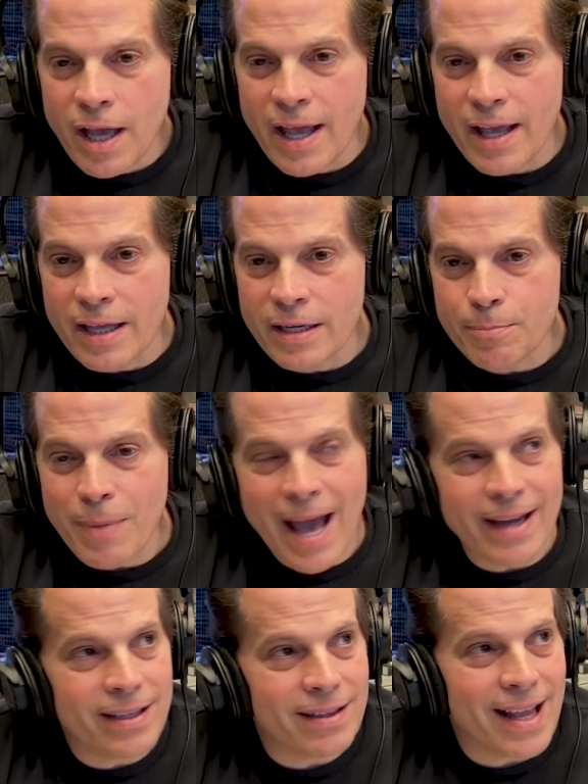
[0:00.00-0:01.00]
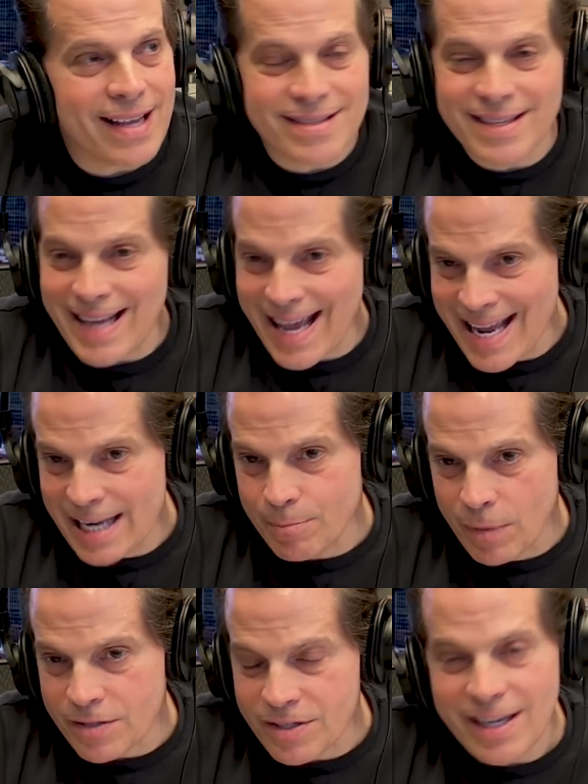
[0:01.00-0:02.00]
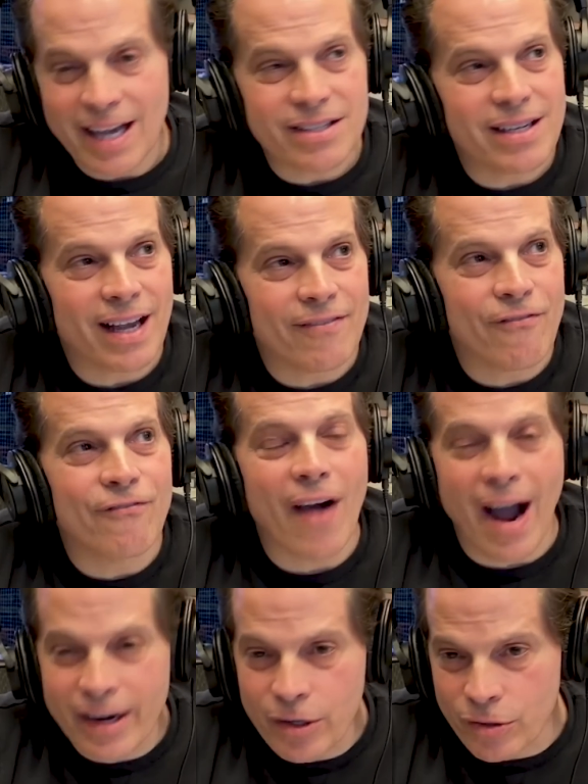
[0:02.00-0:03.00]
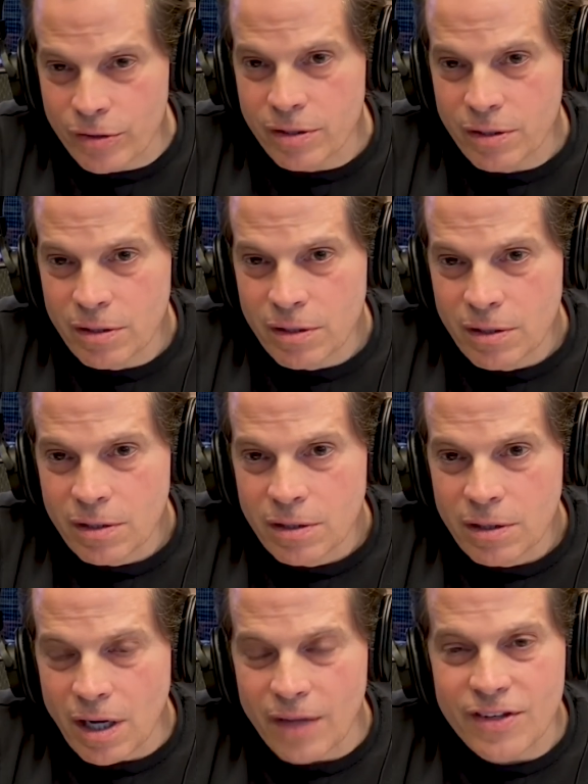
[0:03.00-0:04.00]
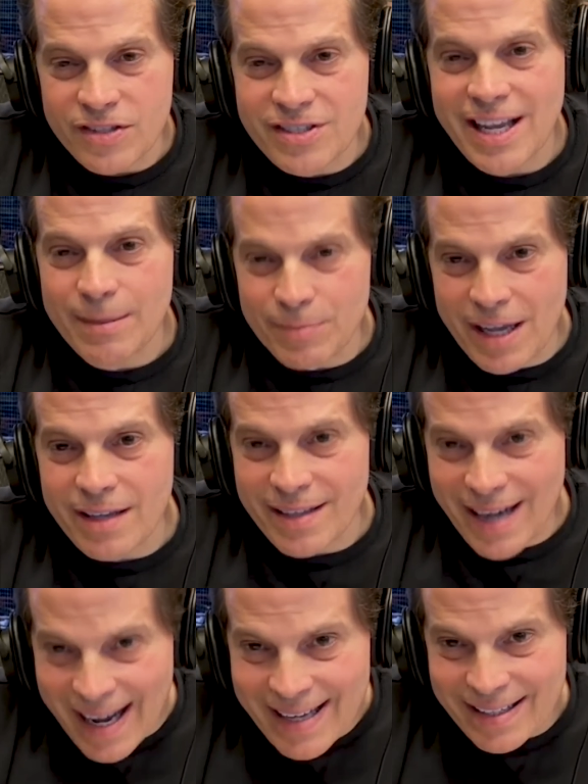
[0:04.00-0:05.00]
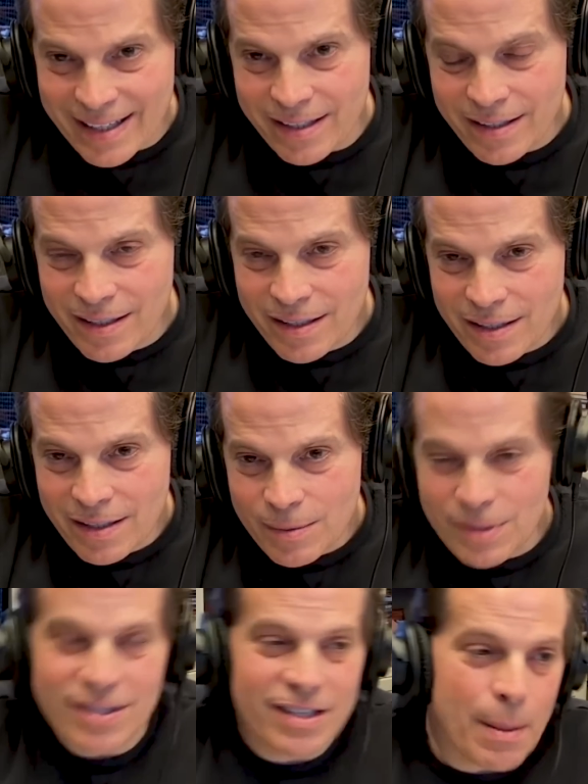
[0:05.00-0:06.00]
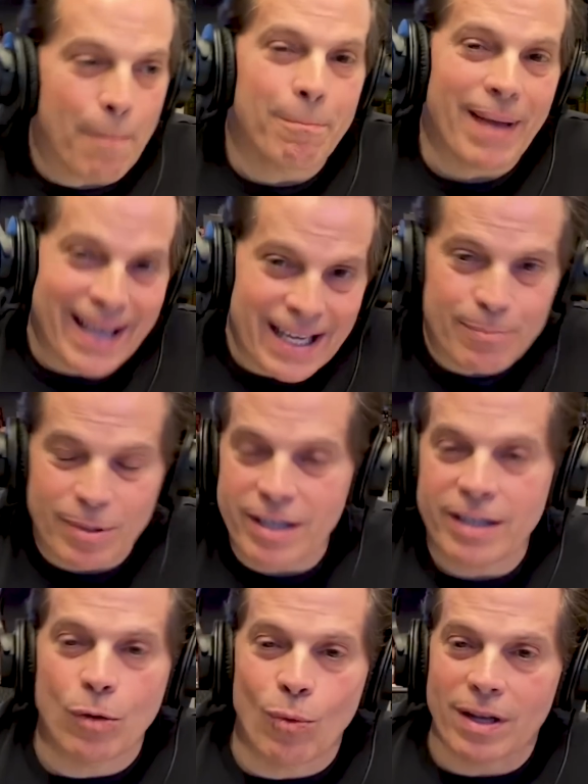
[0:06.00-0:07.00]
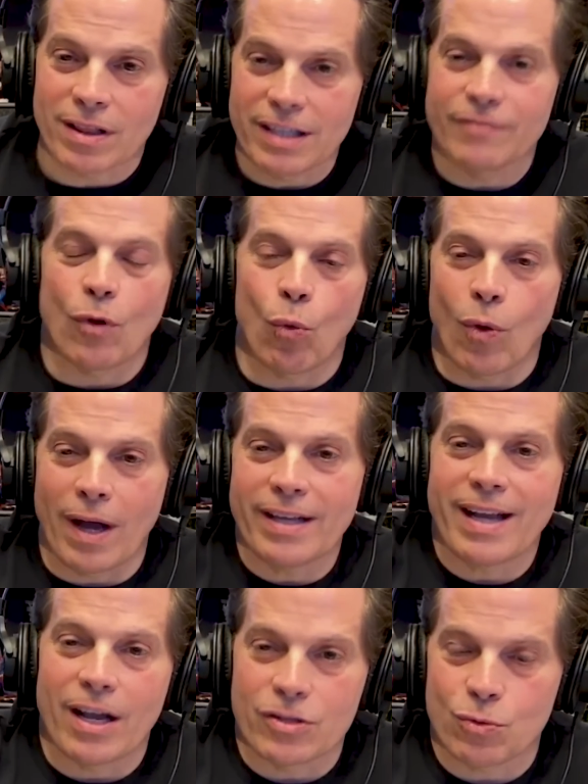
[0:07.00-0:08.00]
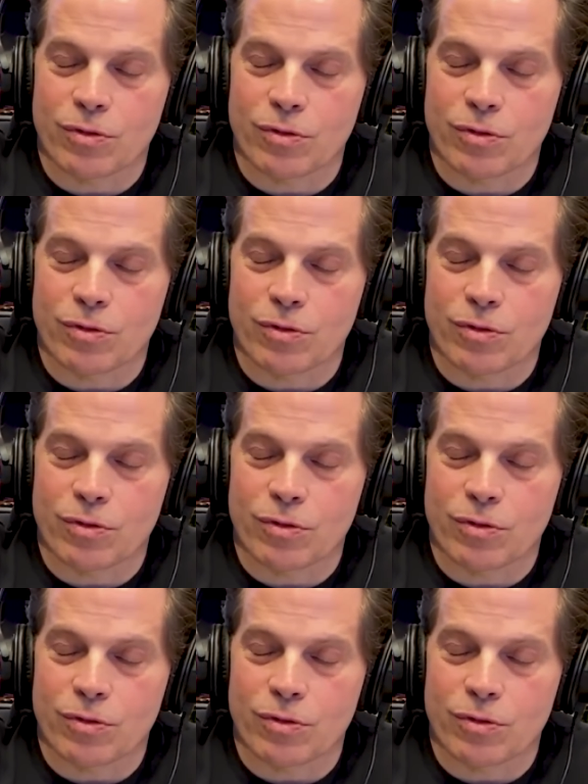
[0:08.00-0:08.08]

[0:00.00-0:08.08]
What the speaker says: And Bannon lasted 8 months. He actually got fired on the same day that I did. He's such a baby. He didn't want to leave the White House